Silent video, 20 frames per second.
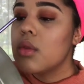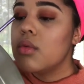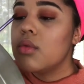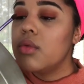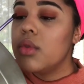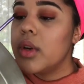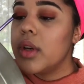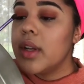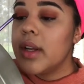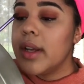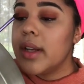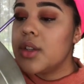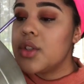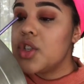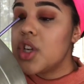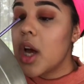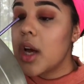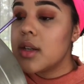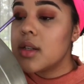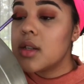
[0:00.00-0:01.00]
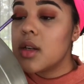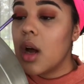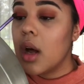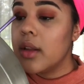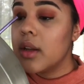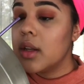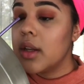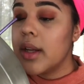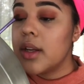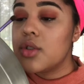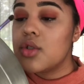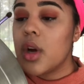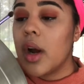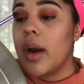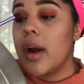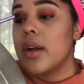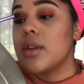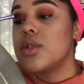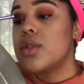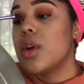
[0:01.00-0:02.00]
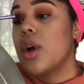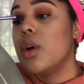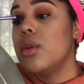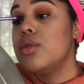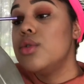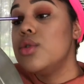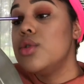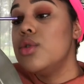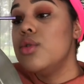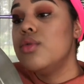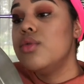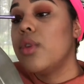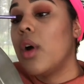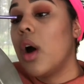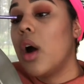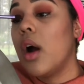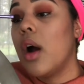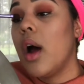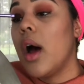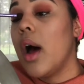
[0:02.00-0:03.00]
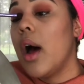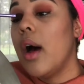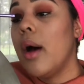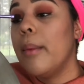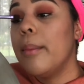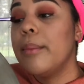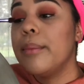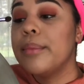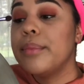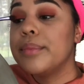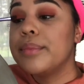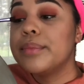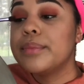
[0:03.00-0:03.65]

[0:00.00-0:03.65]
Really just on the lid. Try not to go too far up.